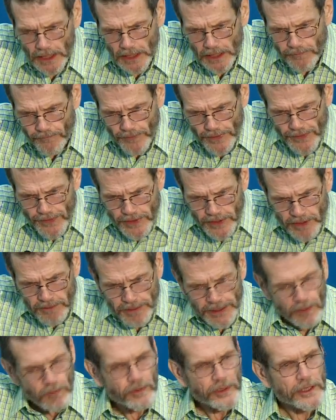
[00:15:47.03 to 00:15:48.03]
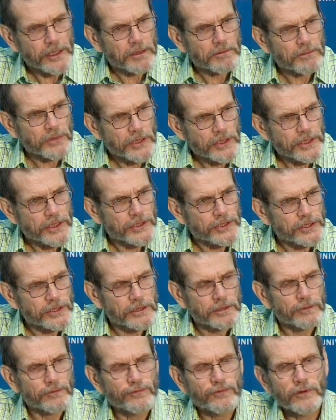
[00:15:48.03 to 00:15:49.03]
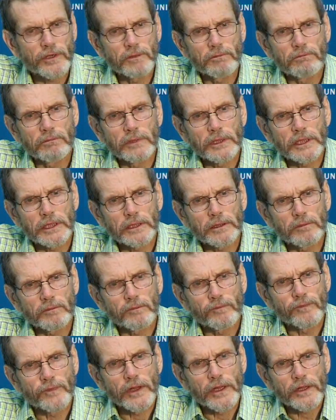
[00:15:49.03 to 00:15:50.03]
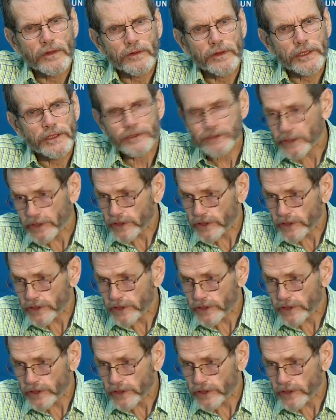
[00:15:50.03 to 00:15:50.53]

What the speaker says: If I think about what emerged from these,